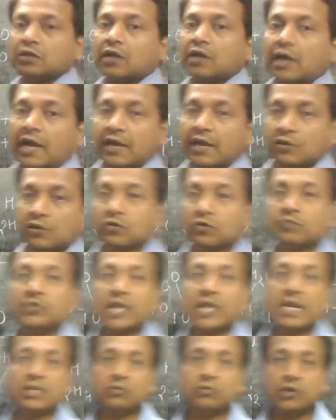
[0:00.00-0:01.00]
I hope
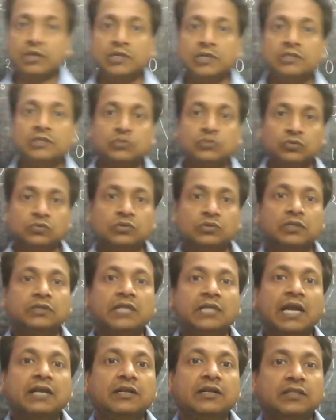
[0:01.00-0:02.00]
that you understood
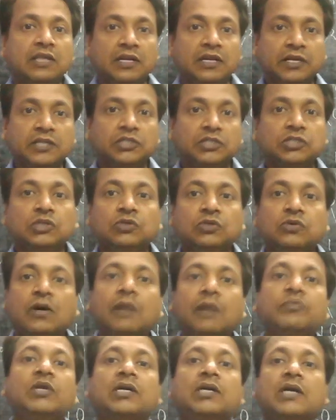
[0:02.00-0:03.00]
that the ratio
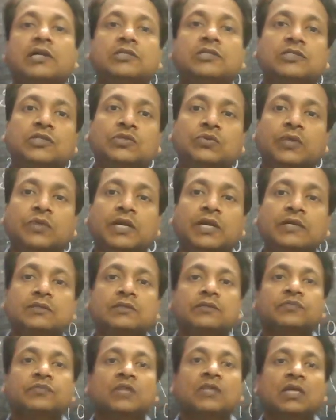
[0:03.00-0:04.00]
of the
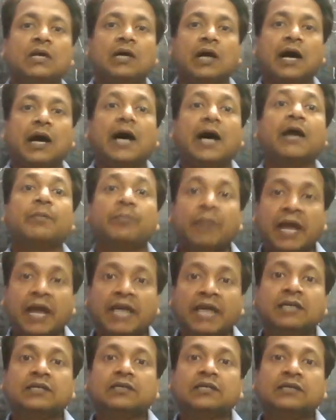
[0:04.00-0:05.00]
constituents are
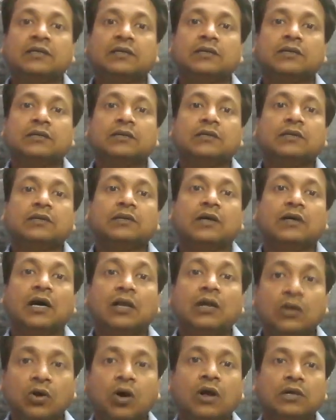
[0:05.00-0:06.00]
matter a
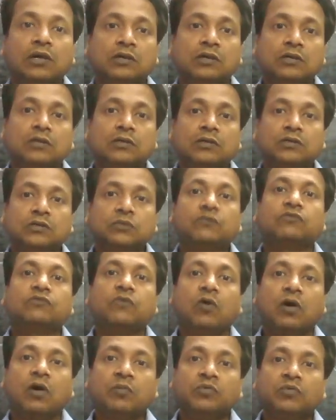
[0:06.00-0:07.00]
lot to
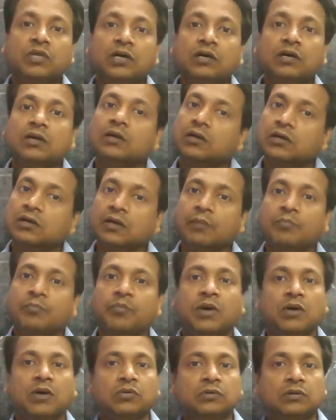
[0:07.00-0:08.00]
form the
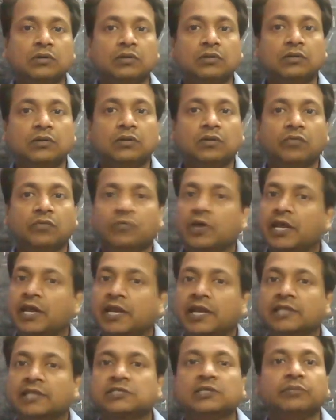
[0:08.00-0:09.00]
compound,
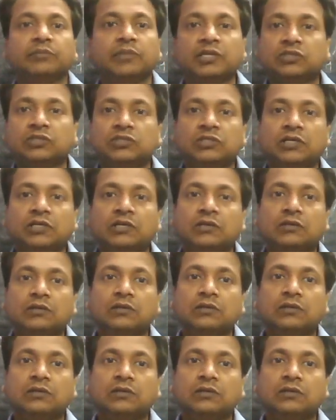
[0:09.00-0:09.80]
whereas in mixture,